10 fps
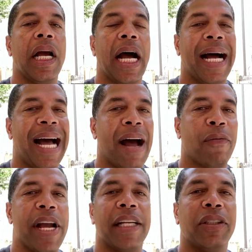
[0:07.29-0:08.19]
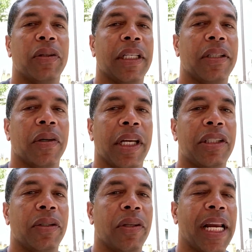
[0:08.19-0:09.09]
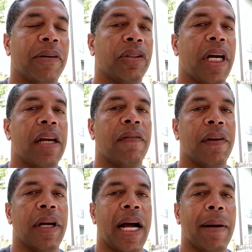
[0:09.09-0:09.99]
I ran into a little issue that I was trying to figure out.